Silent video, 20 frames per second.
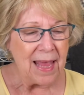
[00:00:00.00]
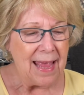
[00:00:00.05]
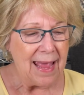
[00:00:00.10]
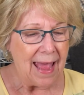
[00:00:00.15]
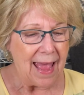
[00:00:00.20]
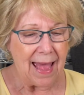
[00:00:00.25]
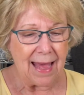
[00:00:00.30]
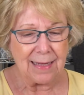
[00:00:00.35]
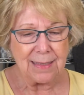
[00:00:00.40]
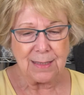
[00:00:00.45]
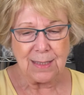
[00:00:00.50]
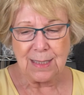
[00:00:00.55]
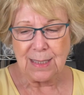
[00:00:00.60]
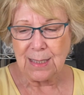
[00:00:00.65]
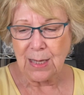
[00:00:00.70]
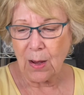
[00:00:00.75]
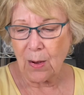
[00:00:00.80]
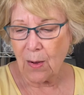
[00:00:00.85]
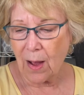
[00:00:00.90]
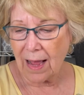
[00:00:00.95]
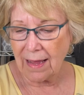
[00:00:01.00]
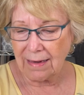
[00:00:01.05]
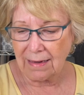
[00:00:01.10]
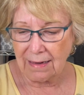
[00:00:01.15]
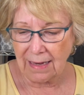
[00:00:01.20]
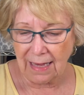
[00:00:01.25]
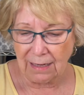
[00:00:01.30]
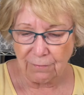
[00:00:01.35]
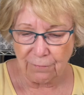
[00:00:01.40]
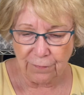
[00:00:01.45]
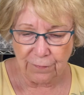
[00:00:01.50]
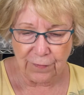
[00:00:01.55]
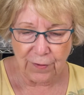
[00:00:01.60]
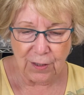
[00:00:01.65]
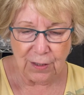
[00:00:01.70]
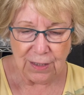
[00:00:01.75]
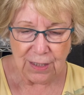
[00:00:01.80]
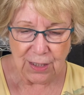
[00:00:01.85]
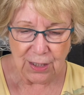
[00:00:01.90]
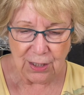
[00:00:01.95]
And so it
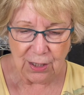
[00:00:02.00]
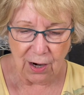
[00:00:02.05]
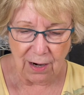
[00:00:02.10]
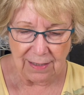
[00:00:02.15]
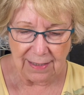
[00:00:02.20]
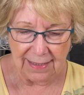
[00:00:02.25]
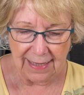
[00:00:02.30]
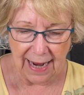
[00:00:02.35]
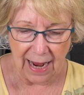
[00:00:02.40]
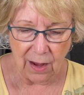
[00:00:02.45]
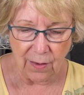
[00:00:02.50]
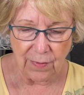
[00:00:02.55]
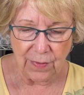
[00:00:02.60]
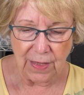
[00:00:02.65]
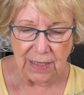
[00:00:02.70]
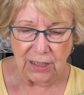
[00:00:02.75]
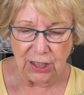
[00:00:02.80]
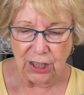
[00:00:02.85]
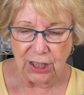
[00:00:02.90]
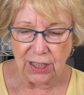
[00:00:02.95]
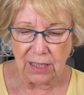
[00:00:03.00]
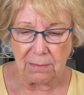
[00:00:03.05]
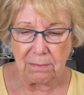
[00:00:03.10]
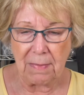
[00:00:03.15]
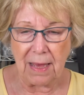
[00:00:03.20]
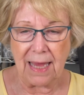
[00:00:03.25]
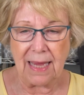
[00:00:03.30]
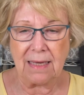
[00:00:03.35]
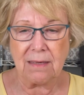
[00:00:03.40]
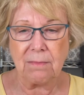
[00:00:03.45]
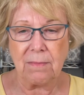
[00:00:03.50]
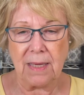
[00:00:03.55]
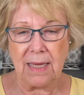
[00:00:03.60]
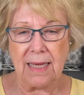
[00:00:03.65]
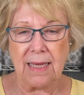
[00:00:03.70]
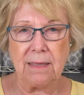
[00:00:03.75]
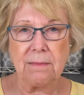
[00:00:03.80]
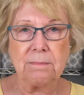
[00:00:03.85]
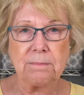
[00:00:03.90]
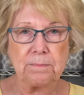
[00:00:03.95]
first started out that she made
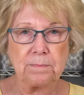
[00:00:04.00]
me,